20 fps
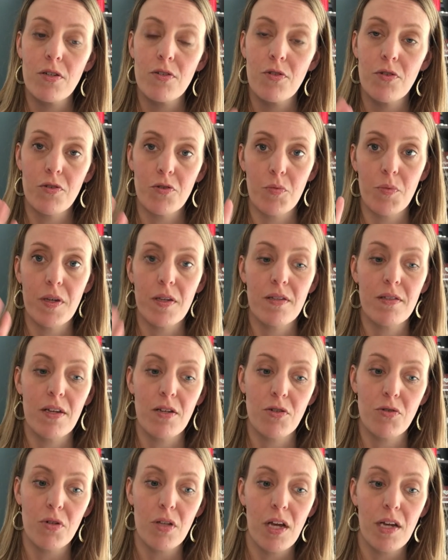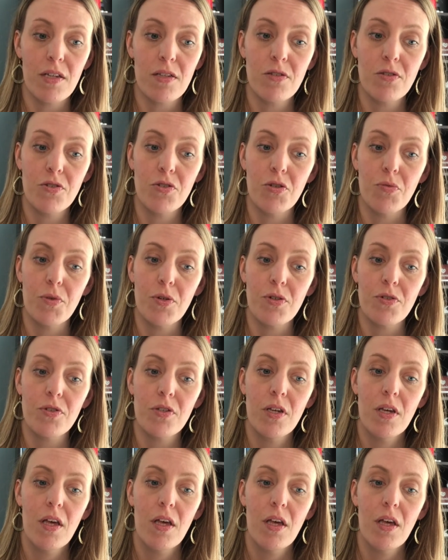So these will be centralized tumors.